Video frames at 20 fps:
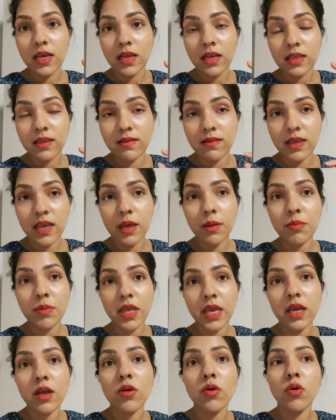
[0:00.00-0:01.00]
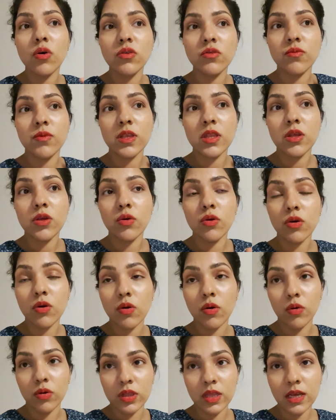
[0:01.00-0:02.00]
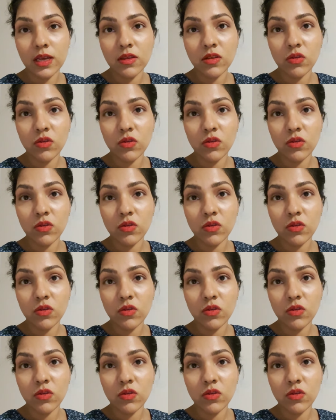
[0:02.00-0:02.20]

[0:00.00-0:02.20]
Same thing goes with your clothing.